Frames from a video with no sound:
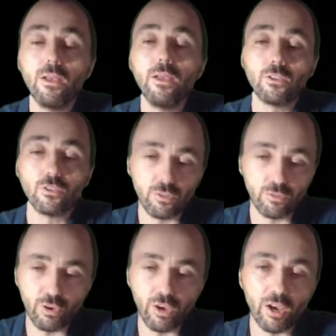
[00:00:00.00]
So
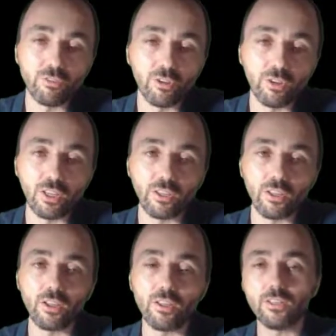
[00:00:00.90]
if you have the
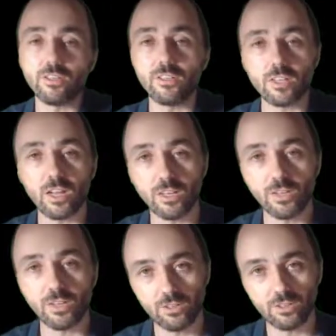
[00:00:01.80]
data that is
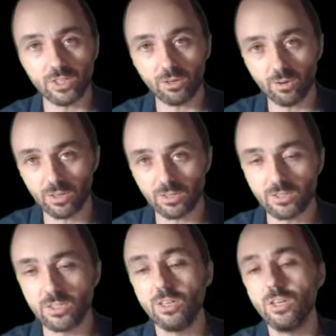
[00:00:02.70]
like a
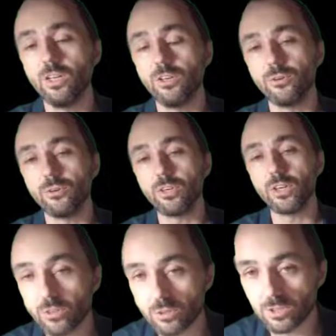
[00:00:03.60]
sequence, you can
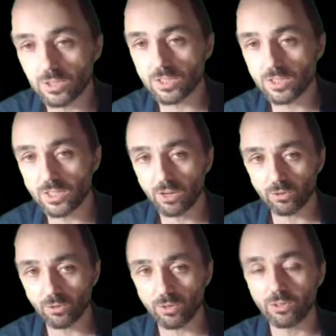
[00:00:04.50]
use this
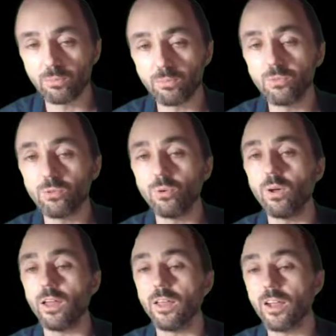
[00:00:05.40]
algorithm to
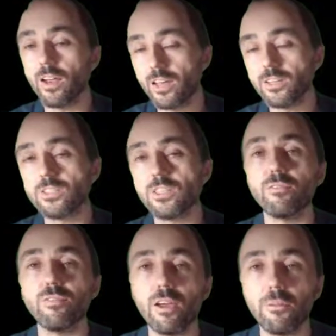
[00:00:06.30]
analyze and
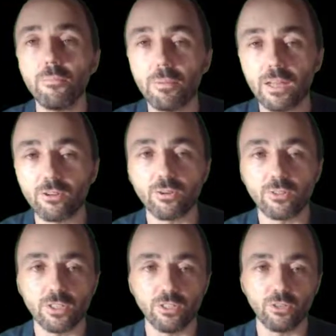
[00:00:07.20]
find
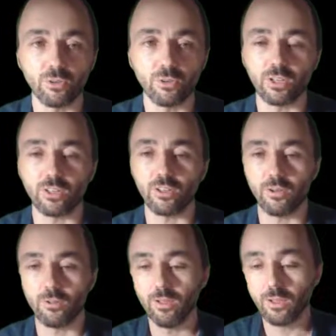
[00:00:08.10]
patterns in your data
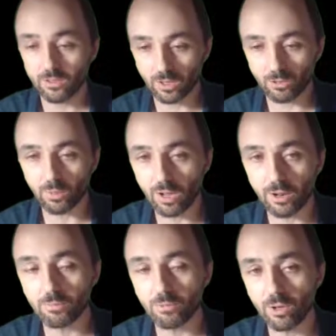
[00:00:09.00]
that will
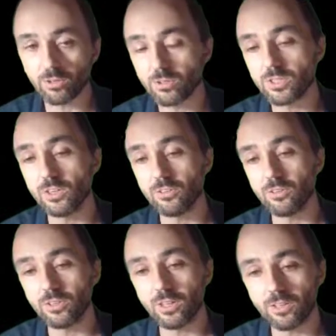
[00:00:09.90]
help to understand the
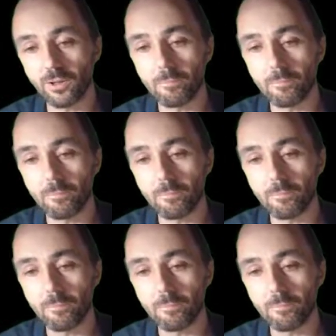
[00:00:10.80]
data.